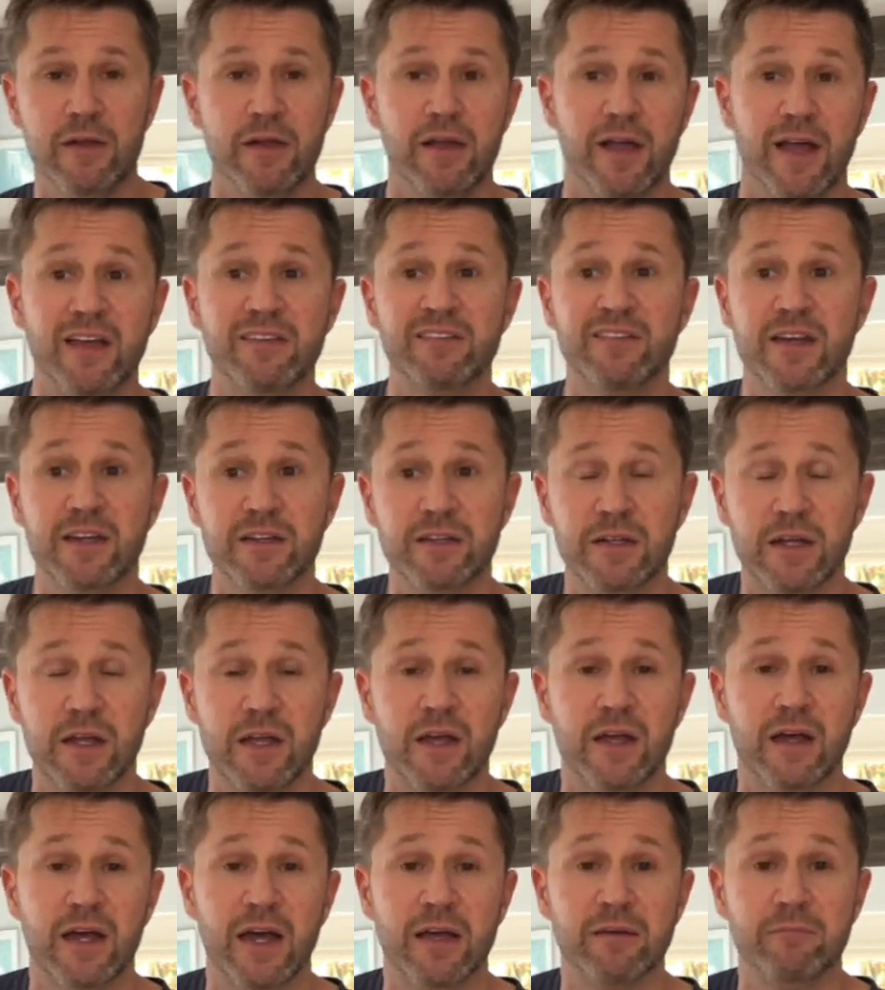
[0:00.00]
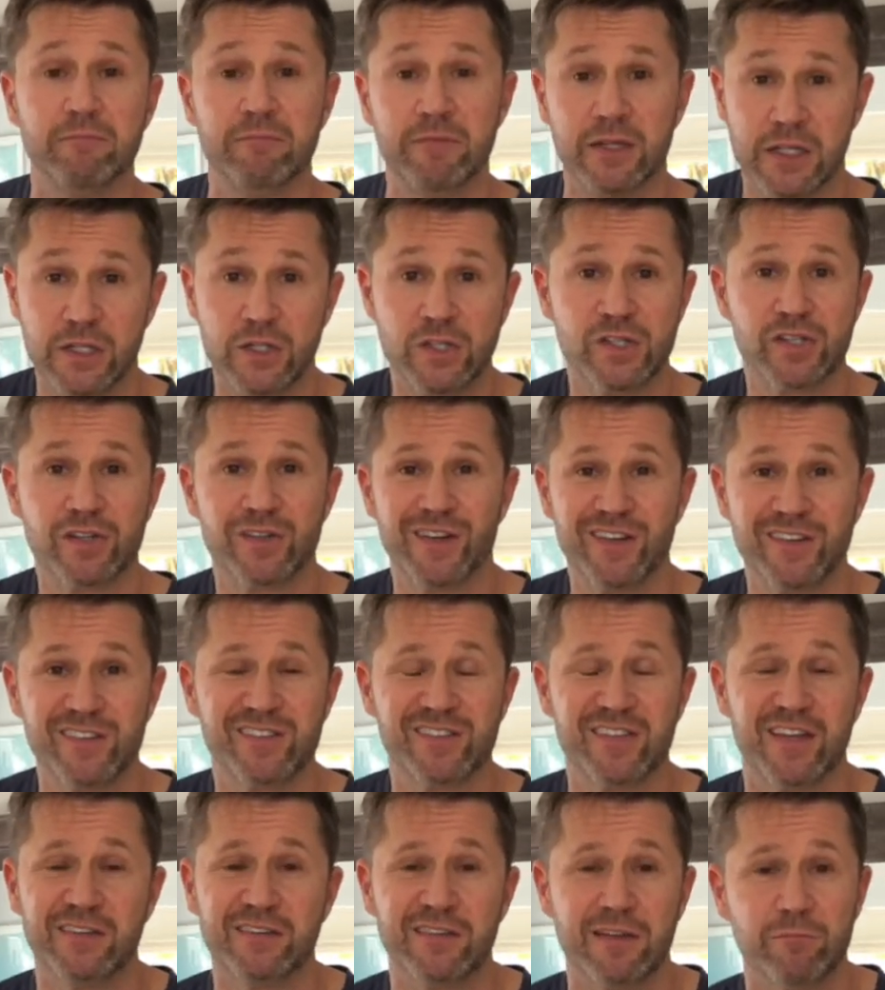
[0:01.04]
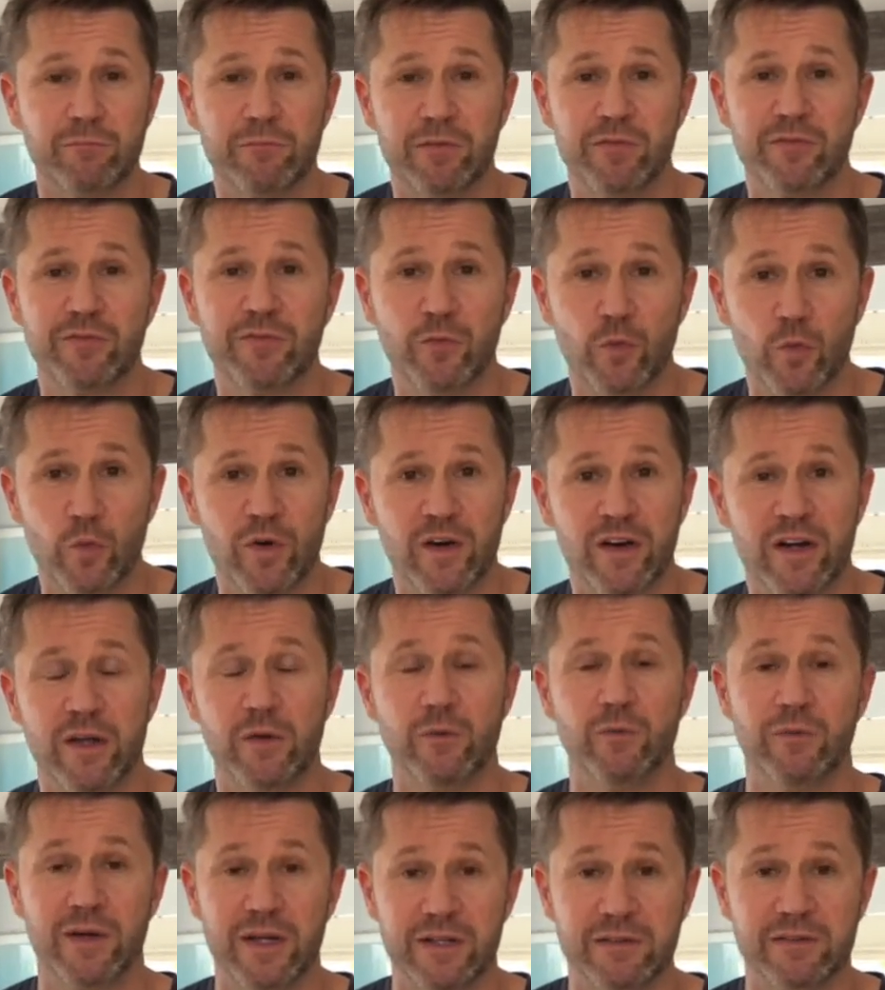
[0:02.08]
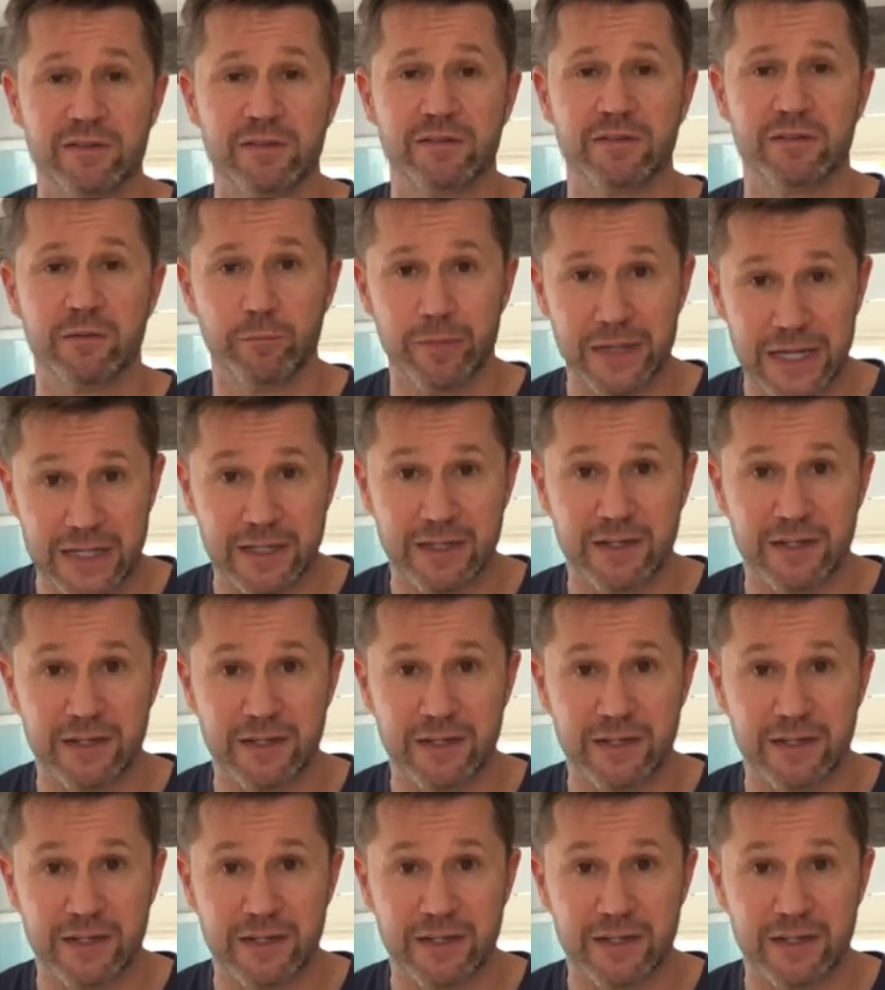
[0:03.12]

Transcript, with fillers: And then I made sure I said them before I went to bed.